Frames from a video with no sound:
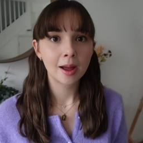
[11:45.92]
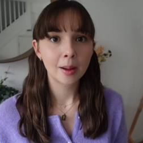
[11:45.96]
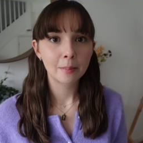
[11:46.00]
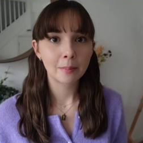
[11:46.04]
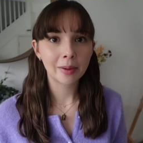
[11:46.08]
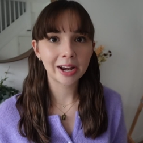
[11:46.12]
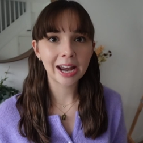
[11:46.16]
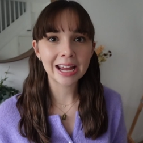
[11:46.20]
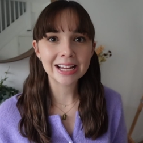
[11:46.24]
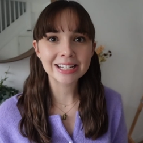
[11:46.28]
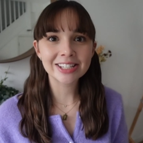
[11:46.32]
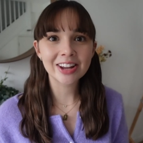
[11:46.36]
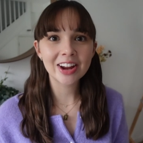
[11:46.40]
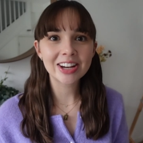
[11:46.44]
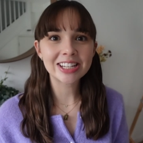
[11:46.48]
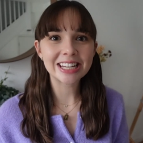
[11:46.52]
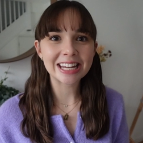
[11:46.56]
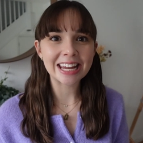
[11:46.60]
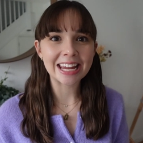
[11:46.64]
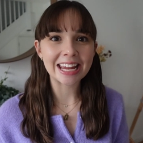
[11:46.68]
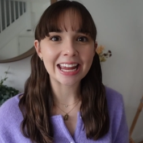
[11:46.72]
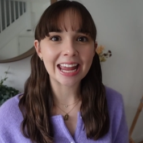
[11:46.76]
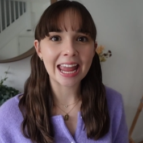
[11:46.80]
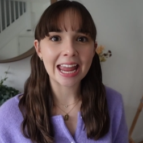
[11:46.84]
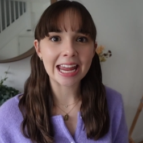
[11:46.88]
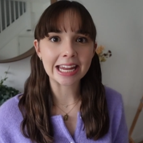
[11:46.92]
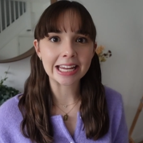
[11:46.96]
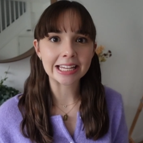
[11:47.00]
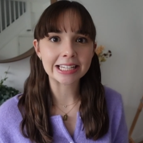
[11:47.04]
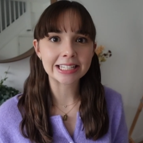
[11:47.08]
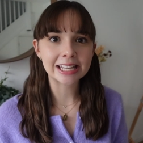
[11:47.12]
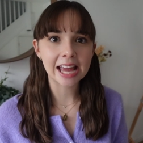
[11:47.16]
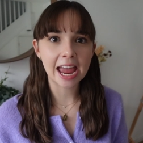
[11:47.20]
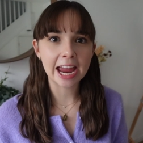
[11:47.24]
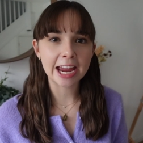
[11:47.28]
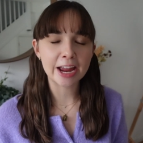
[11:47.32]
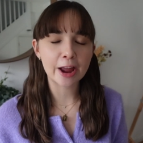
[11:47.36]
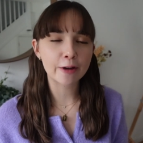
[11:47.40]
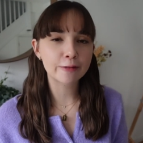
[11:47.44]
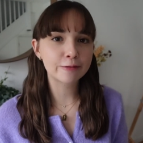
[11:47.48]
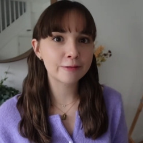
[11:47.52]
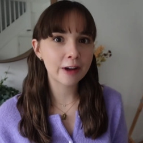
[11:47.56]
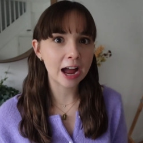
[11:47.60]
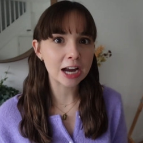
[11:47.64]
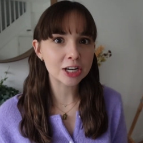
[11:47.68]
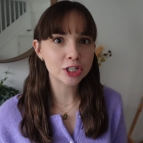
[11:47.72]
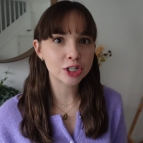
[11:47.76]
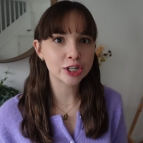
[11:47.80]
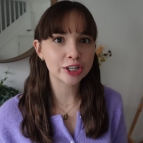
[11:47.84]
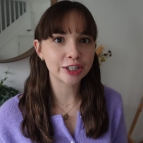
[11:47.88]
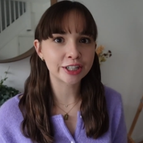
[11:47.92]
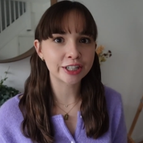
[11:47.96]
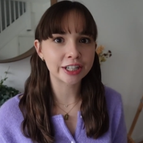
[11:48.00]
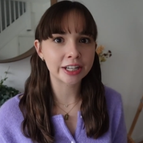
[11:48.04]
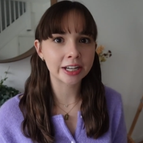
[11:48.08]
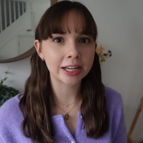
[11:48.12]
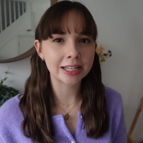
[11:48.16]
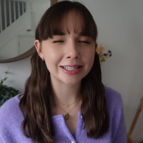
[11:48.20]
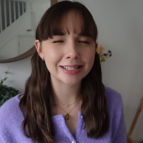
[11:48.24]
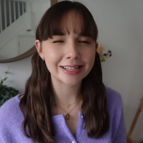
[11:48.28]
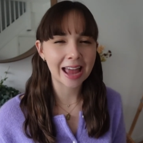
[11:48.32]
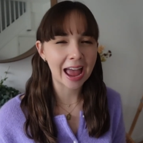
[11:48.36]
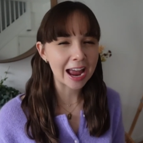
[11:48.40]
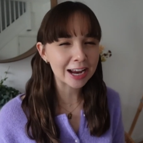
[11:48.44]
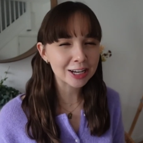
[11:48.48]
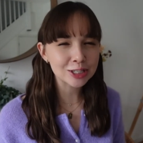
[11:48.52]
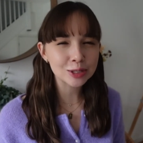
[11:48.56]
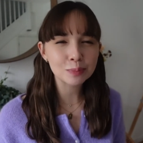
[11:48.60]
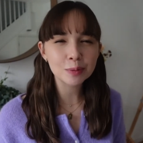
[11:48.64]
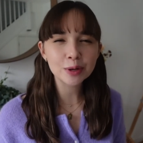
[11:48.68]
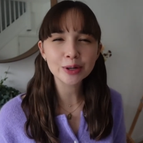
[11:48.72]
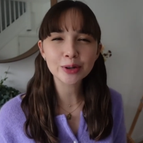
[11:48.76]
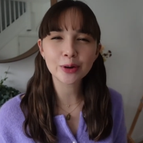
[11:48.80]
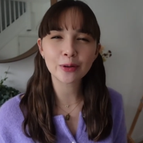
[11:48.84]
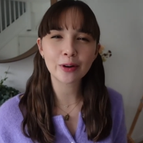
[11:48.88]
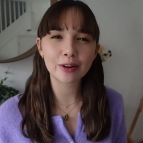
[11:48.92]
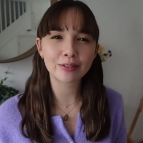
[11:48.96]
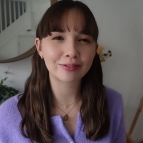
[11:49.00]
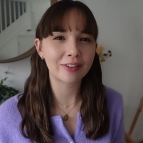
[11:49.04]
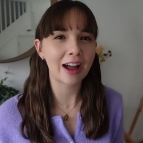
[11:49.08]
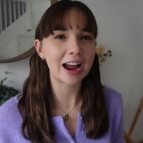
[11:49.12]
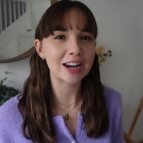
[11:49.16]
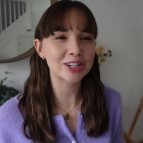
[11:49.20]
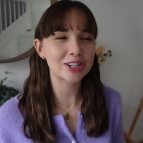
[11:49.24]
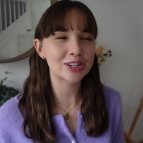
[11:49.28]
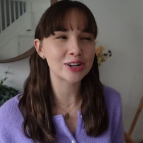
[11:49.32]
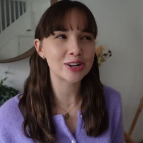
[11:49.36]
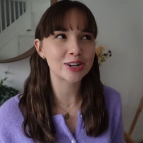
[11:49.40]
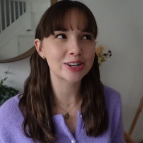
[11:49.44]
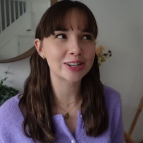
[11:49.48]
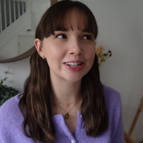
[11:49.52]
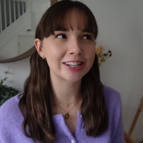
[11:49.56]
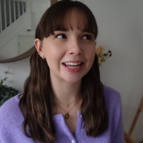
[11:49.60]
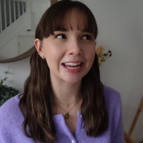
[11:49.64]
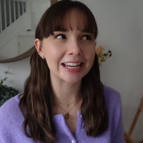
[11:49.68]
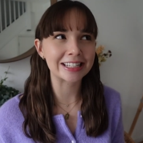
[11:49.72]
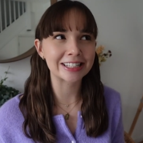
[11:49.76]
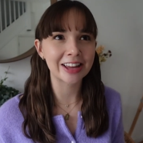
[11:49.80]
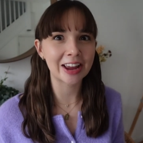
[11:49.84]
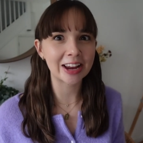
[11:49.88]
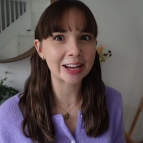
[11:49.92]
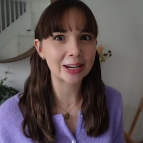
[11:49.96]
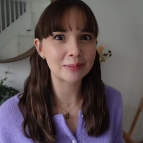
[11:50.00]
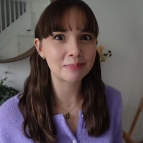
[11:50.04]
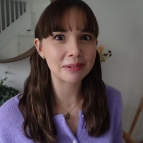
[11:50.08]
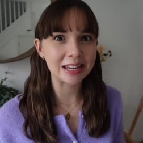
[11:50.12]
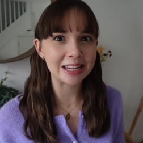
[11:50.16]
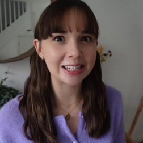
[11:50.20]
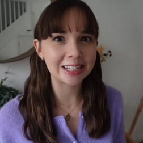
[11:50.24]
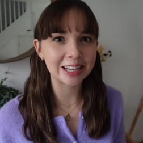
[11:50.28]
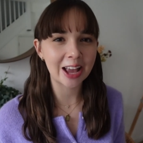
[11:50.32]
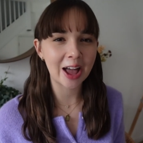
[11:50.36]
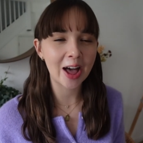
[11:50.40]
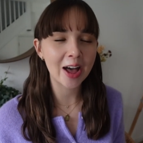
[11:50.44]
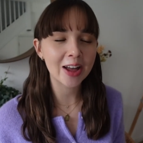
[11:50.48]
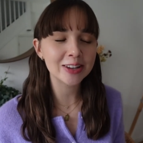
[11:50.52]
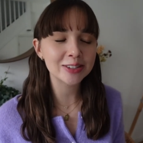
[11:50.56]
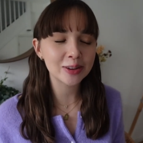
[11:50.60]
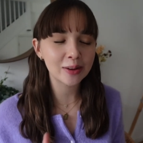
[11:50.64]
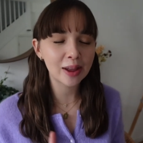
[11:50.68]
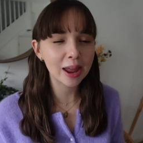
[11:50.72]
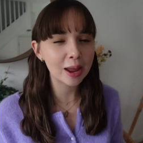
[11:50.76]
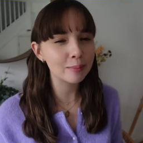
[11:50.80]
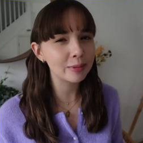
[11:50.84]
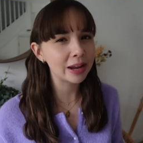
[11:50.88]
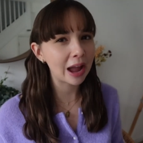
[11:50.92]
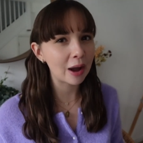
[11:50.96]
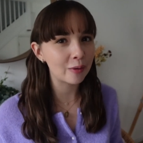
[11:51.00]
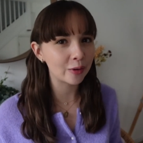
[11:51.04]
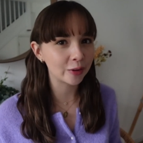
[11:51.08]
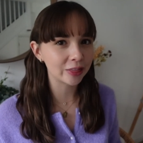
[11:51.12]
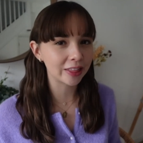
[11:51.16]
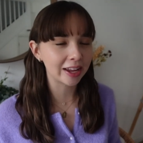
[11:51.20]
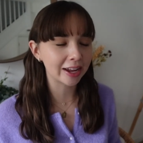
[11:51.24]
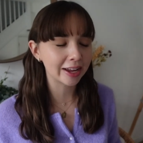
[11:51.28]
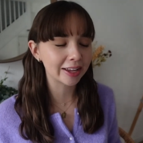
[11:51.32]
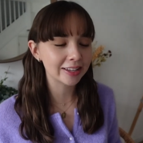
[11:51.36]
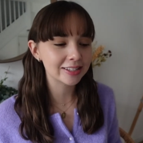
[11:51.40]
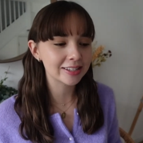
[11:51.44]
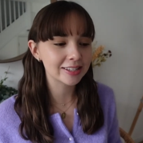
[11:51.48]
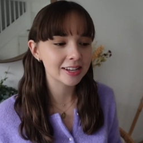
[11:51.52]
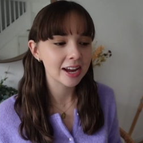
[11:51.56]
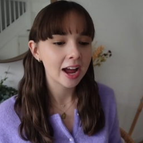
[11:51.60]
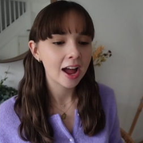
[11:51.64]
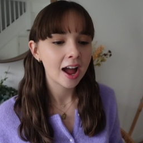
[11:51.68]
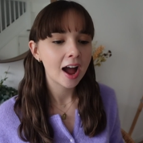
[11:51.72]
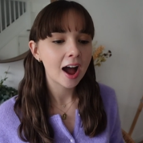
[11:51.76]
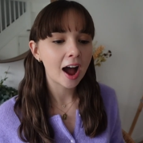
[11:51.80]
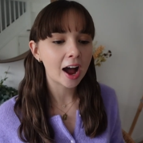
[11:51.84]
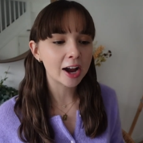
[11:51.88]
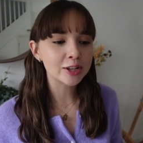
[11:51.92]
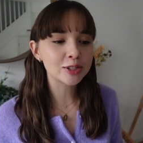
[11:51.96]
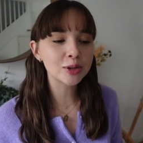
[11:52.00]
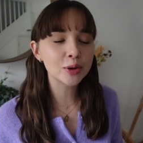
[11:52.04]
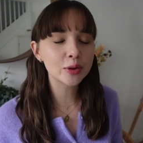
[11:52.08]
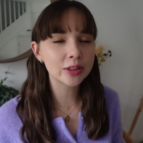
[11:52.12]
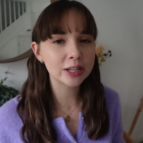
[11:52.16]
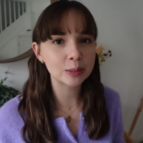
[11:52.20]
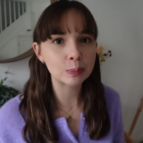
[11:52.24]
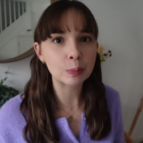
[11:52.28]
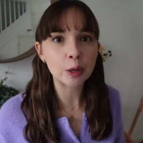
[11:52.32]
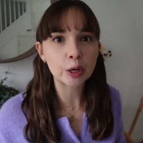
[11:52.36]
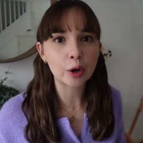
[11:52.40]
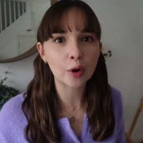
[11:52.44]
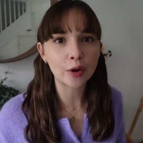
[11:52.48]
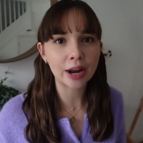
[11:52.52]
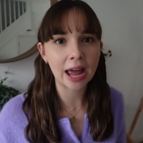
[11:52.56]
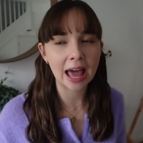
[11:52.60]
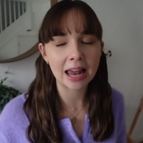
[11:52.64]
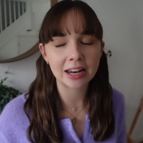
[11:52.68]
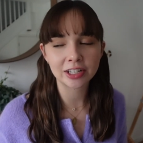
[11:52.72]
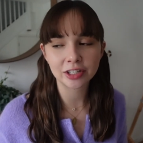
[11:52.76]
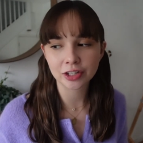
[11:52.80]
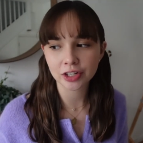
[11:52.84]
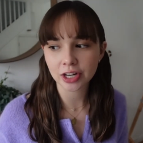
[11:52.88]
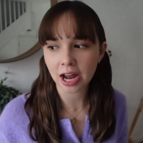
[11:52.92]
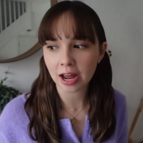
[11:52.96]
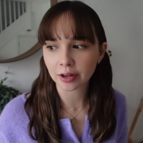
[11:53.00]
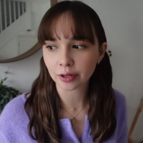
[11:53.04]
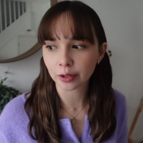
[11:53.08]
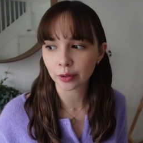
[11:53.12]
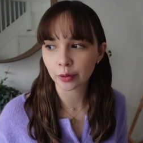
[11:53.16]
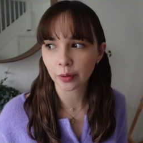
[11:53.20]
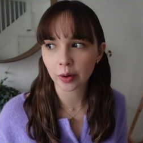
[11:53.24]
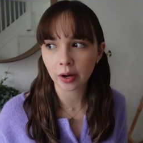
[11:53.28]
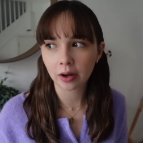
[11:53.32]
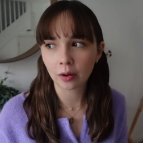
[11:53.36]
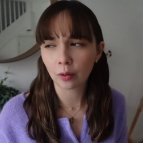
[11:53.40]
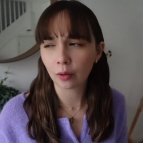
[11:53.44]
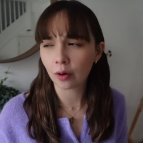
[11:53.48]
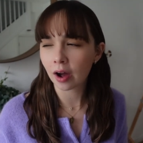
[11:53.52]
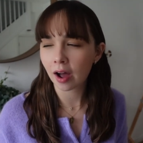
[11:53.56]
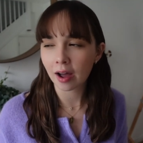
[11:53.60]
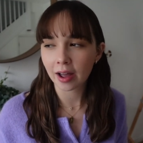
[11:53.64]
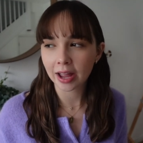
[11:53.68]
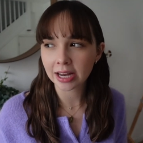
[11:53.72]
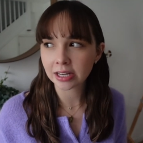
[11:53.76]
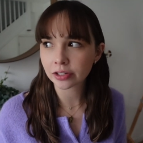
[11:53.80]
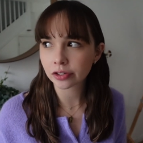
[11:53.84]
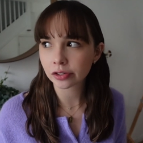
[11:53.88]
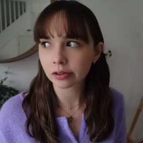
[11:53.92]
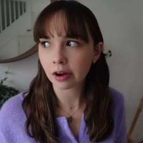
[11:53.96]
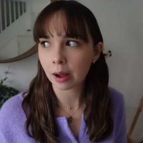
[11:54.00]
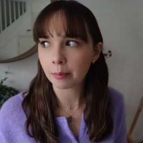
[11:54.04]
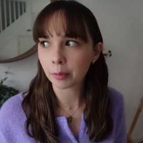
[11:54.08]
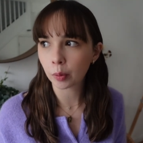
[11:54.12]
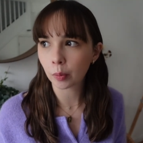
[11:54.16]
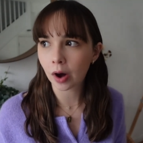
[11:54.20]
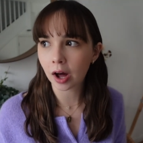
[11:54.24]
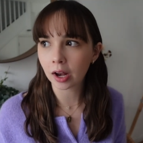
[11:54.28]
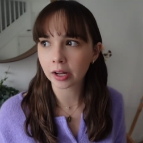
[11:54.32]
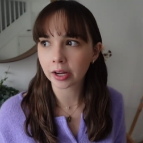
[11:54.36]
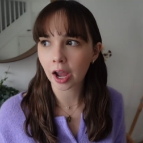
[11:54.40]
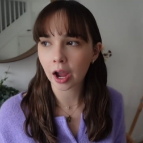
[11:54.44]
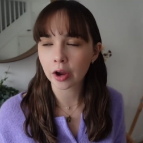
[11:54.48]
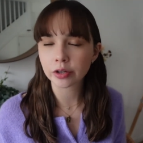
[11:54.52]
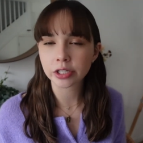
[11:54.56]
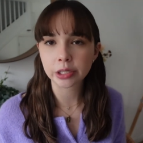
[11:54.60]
My next idea is a fashion textbook or a fashion encyclopedia. So hear me out on this. I saw this book on Helen's channel or her Instagram a while ago.